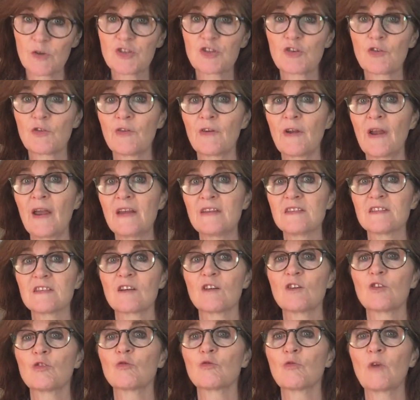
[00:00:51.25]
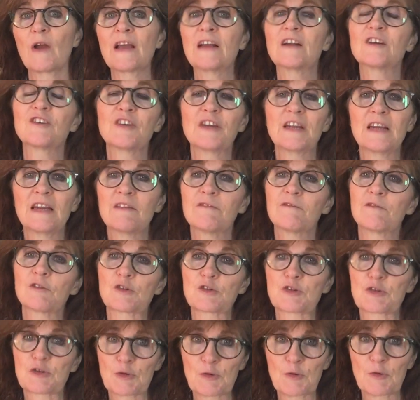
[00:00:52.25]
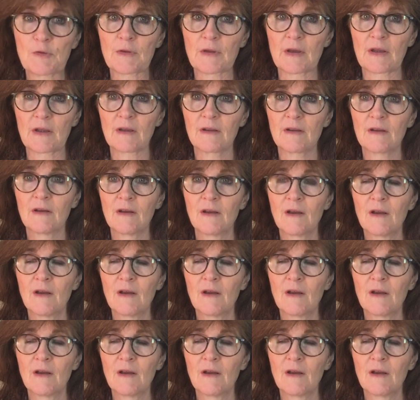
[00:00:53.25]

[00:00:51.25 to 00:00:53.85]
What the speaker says: which creates a greater need for soothing.